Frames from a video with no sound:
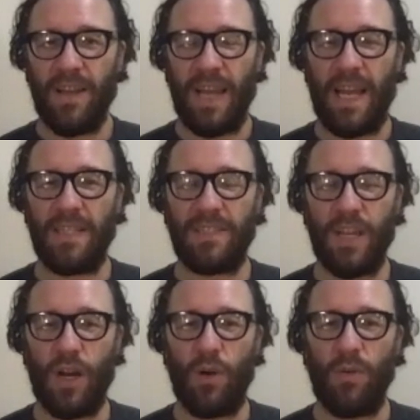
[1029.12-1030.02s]
And
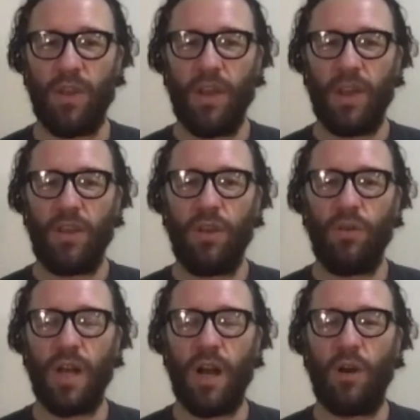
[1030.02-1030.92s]
so
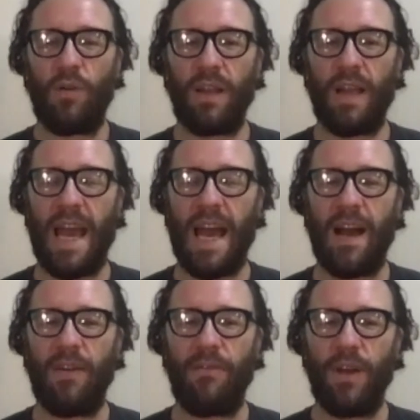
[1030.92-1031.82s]
you don't
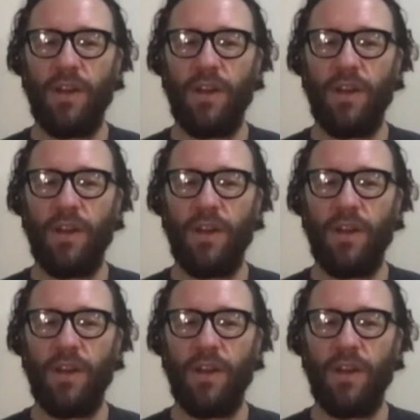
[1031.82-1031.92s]
have